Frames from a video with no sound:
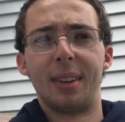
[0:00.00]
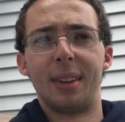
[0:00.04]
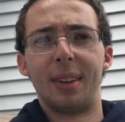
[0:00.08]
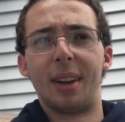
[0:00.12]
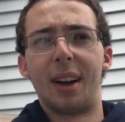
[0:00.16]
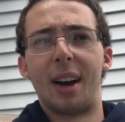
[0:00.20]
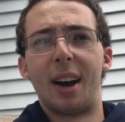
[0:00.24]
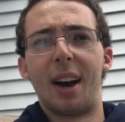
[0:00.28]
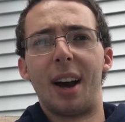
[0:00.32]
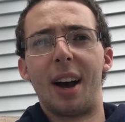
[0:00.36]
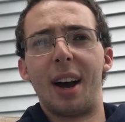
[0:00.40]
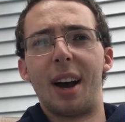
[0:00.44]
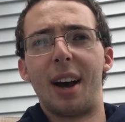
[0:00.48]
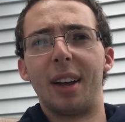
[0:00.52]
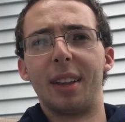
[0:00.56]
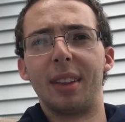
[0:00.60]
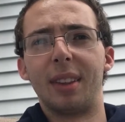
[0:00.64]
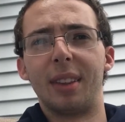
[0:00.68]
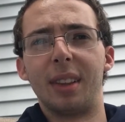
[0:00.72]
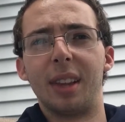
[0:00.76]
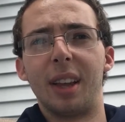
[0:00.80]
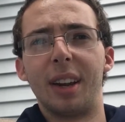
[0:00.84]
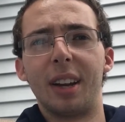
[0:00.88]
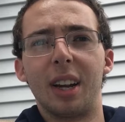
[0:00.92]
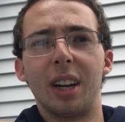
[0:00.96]

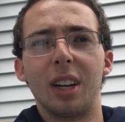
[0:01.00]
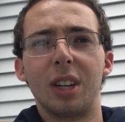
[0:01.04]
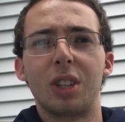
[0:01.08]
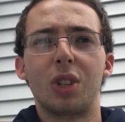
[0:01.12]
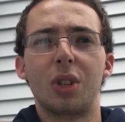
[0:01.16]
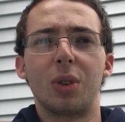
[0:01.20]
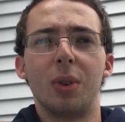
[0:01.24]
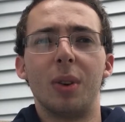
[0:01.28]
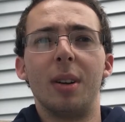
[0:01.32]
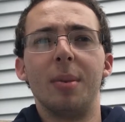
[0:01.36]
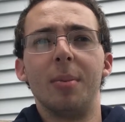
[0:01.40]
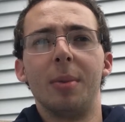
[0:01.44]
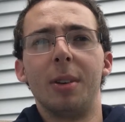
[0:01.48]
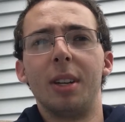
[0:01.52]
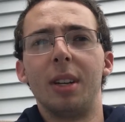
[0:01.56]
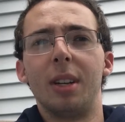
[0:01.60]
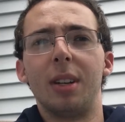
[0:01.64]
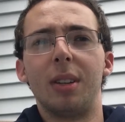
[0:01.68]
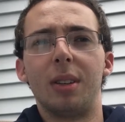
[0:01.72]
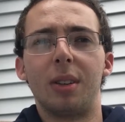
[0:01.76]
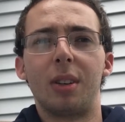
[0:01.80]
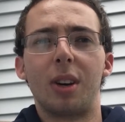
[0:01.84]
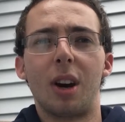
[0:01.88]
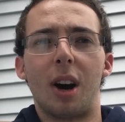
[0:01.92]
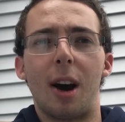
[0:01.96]
Like, an
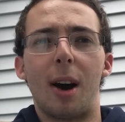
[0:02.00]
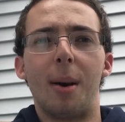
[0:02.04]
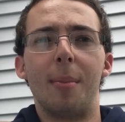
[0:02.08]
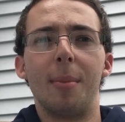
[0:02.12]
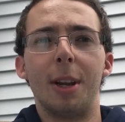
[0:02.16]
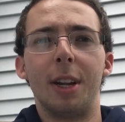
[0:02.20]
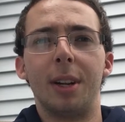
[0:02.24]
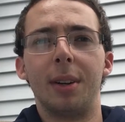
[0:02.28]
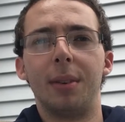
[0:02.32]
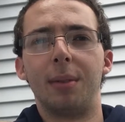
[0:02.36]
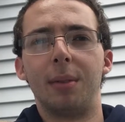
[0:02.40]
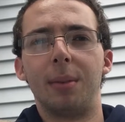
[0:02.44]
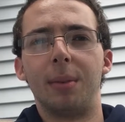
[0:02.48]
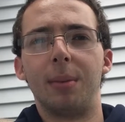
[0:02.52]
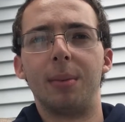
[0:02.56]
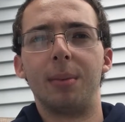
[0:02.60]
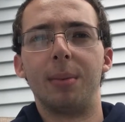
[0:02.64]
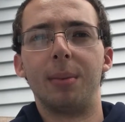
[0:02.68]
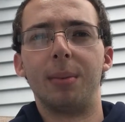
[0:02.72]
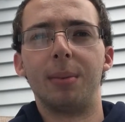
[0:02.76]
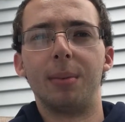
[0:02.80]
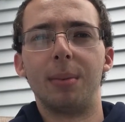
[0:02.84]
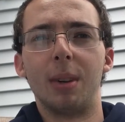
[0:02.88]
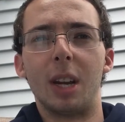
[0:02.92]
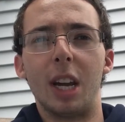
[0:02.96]
extremely common
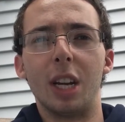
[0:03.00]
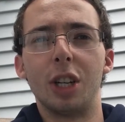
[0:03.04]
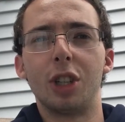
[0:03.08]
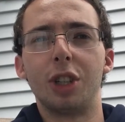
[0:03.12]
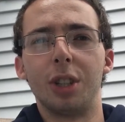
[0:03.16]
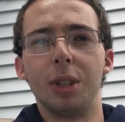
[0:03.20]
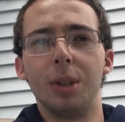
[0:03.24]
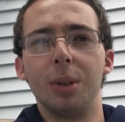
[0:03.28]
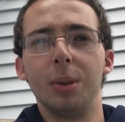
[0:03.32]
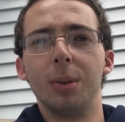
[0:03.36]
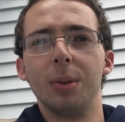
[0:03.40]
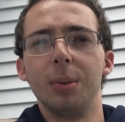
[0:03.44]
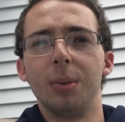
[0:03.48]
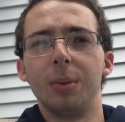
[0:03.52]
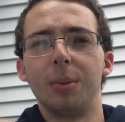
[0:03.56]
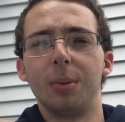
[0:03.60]
issue